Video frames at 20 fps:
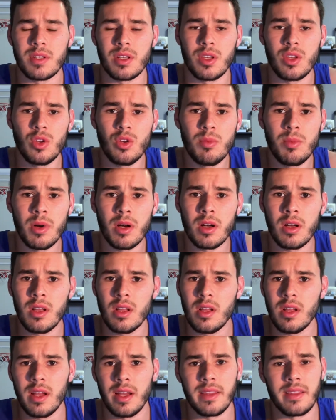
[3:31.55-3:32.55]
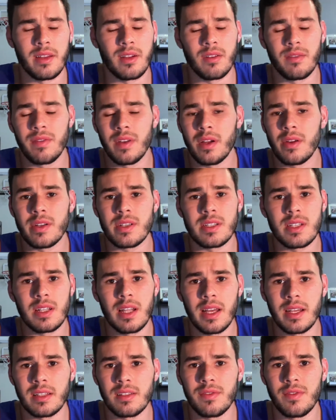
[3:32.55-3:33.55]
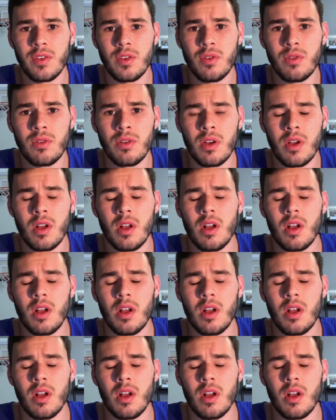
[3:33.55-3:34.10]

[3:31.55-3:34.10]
to Cuba, and they're a very select few.